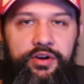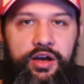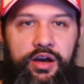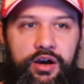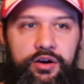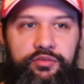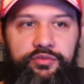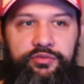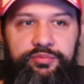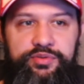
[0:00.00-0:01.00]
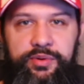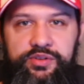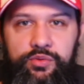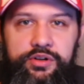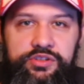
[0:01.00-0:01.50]
of somebody's
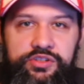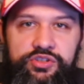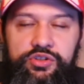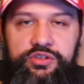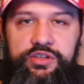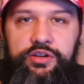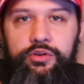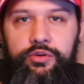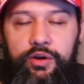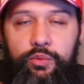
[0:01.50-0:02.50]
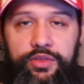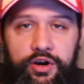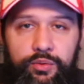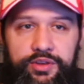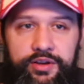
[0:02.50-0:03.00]
work to include it
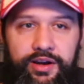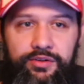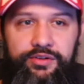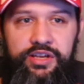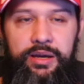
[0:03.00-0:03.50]
within ours.